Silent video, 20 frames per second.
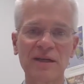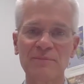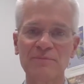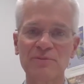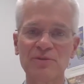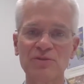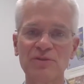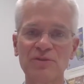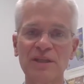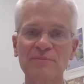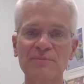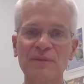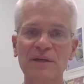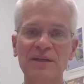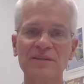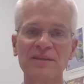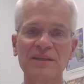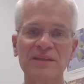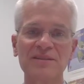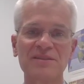I'm sure they
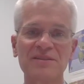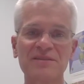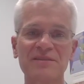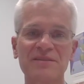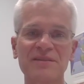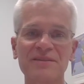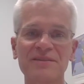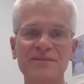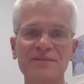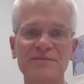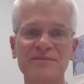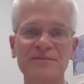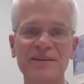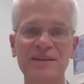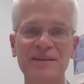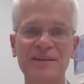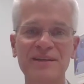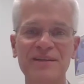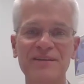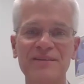might. The
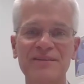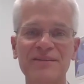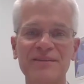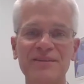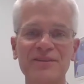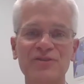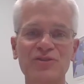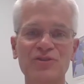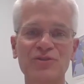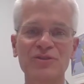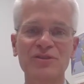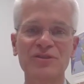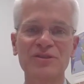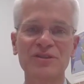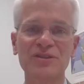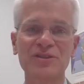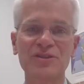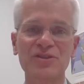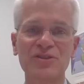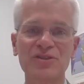insurance
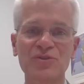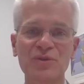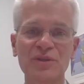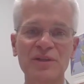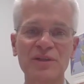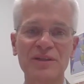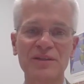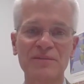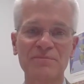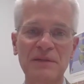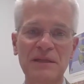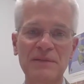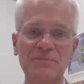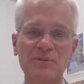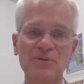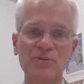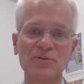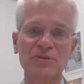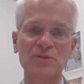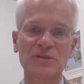industry and the
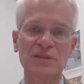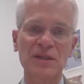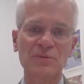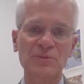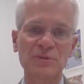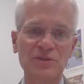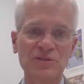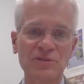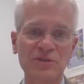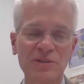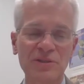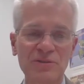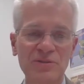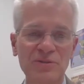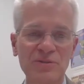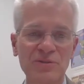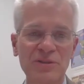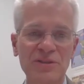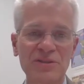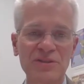people who say we shouldn't
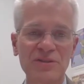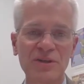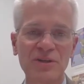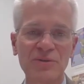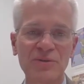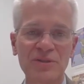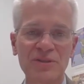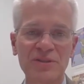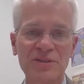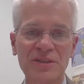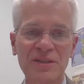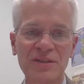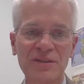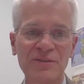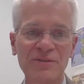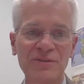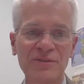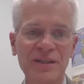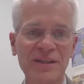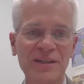do this always say,
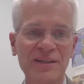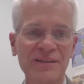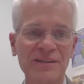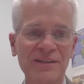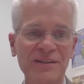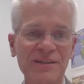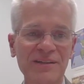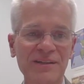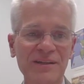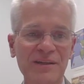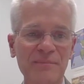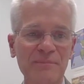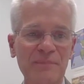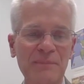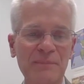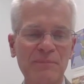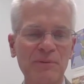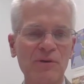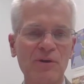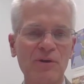oh yeah,
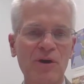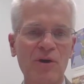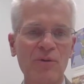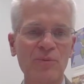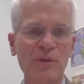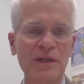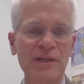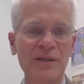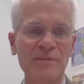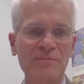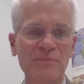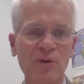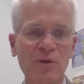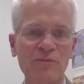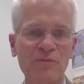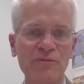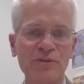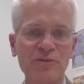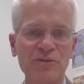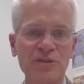people already
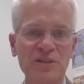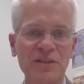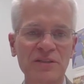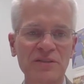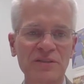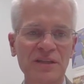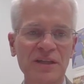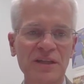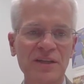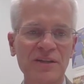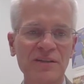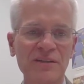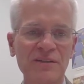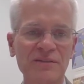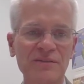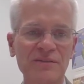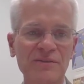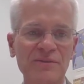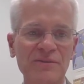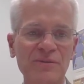overuse healthcare.
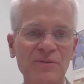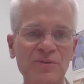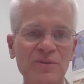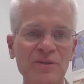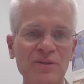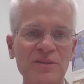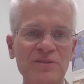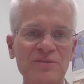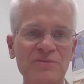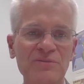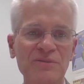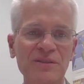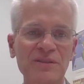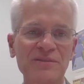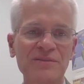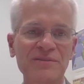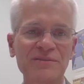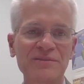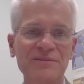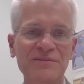Who does?
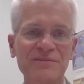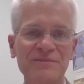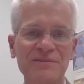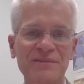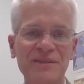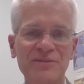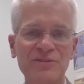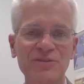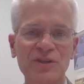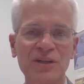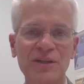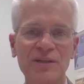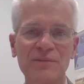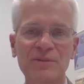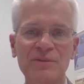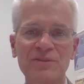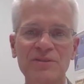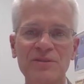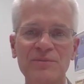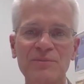Well, they'll talk
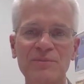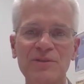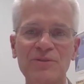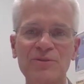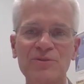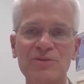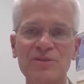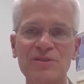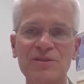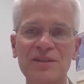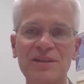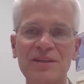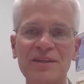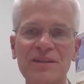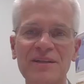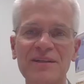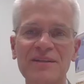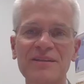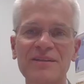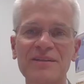about somebody who's
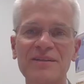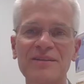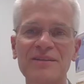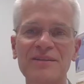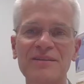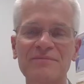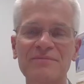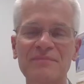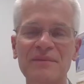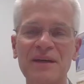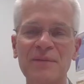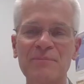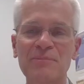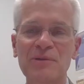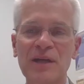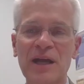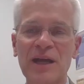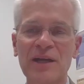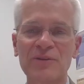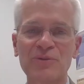
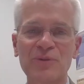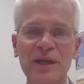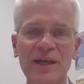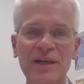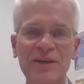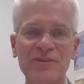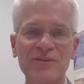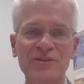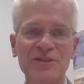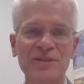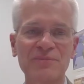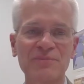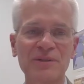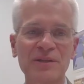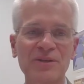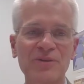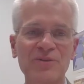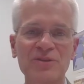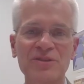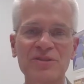hypochondriac or
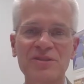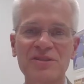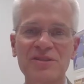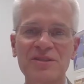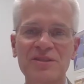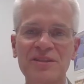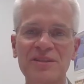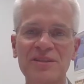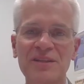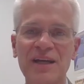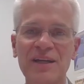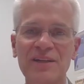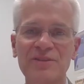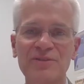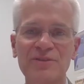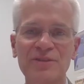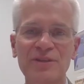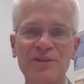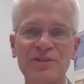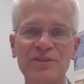something goes to see the
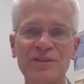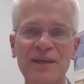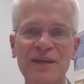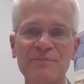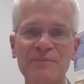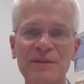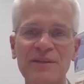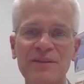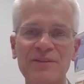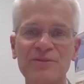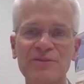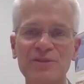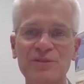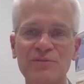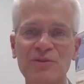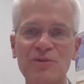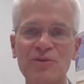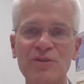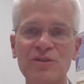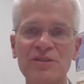doctor. There aren't that many of those
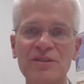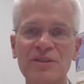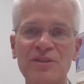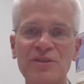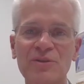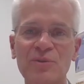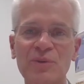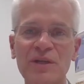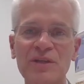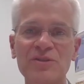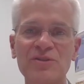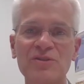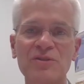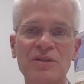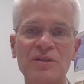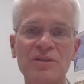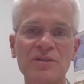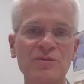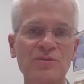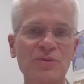folks, and there are ways you
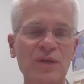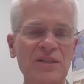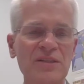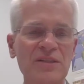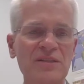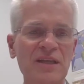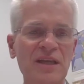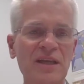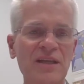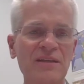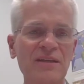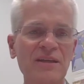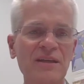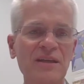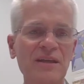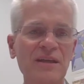can address that.